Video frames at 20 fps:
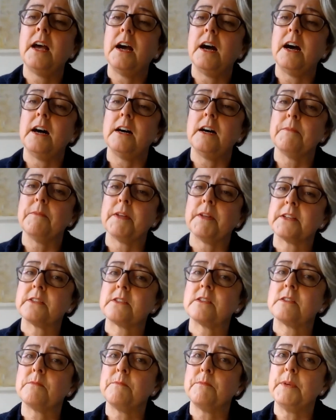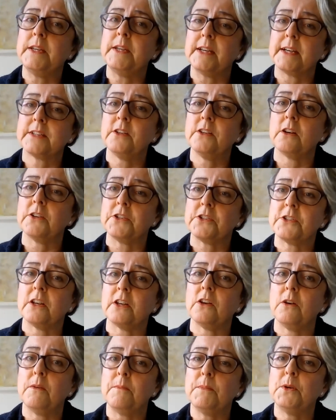That's been acknowledged a
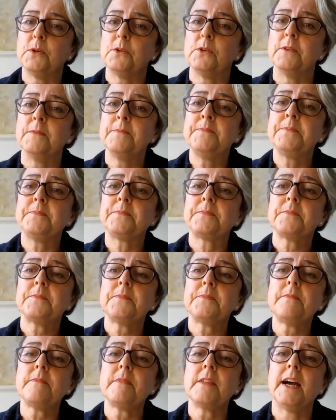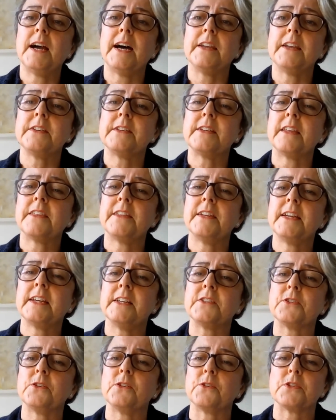lot more. And I think
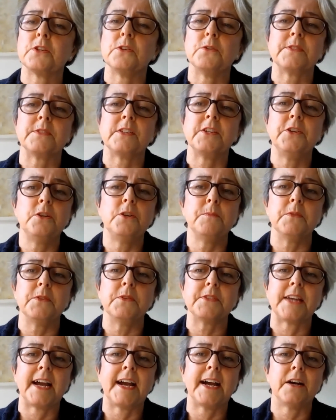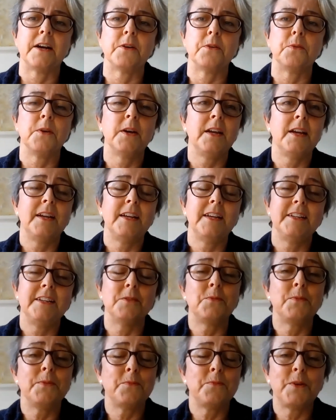it's also, as humans, how,
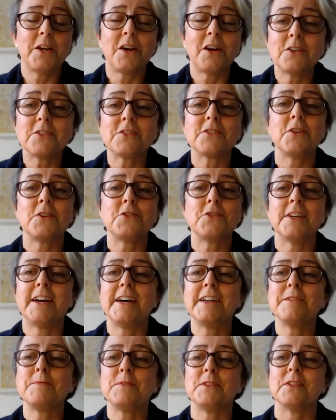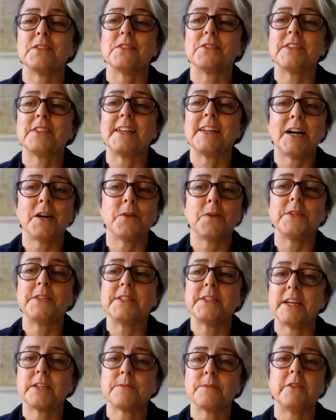we are social animals and how we
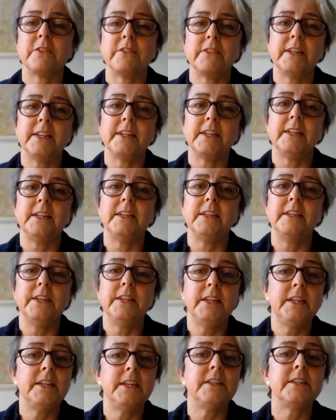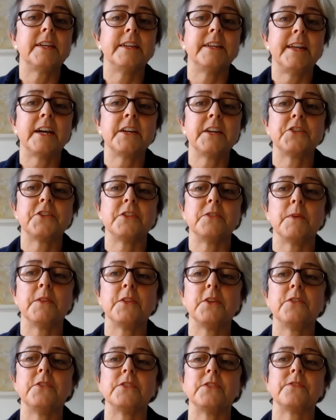desperately need connection with
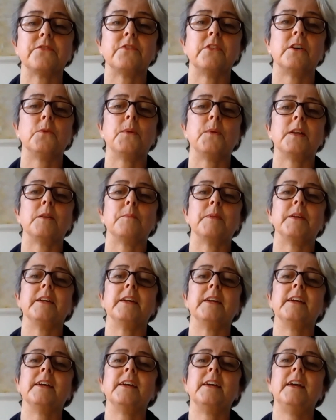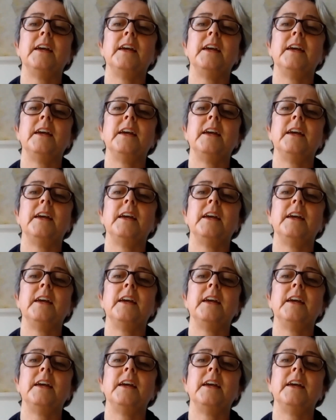others for our well-being.